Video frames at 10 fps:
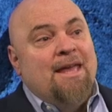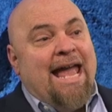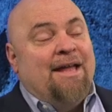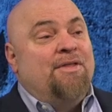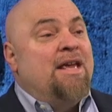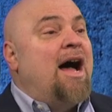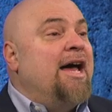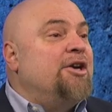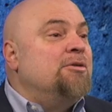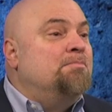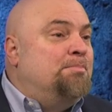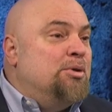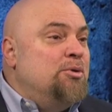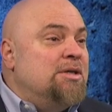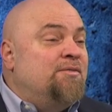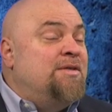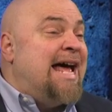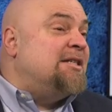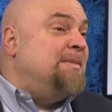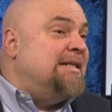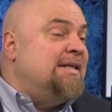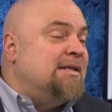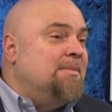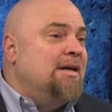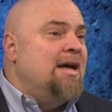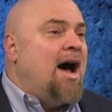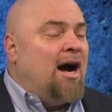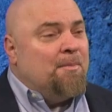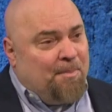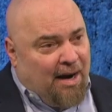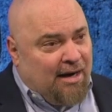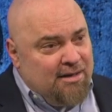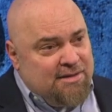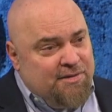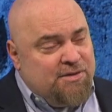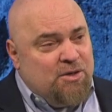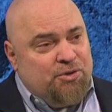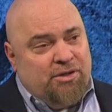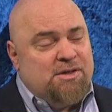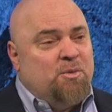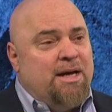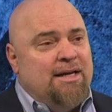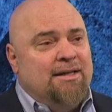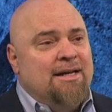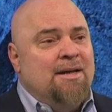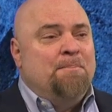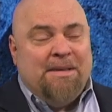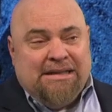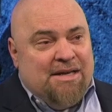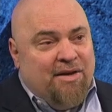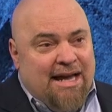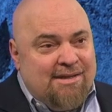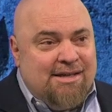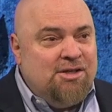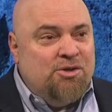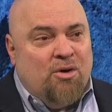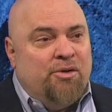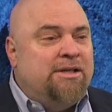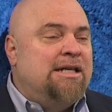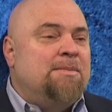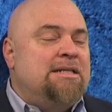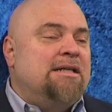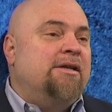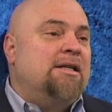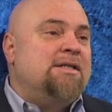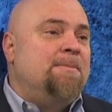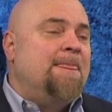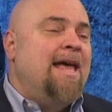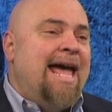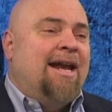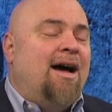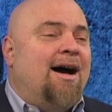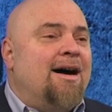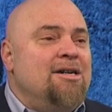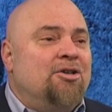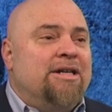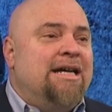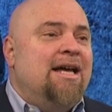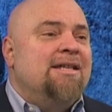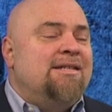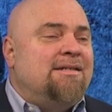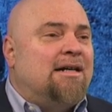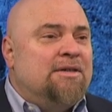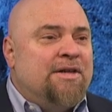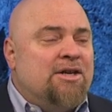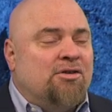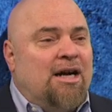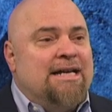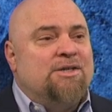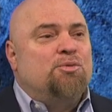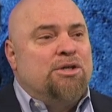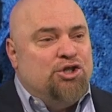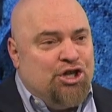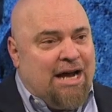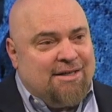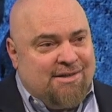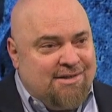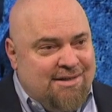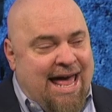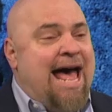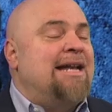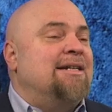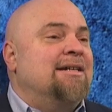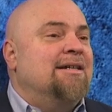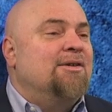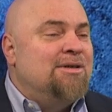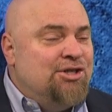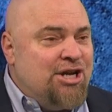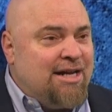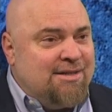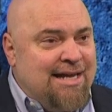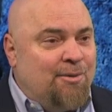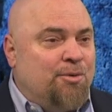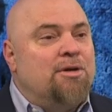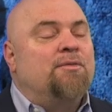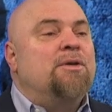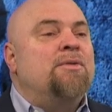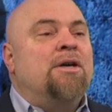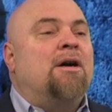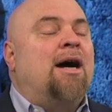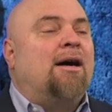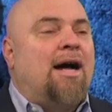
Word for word: and the iron boot of despotism are part of the socialist way, believing as they do only in materialism. And a hungry, starving Christ rejects that, rejects that worldview. There are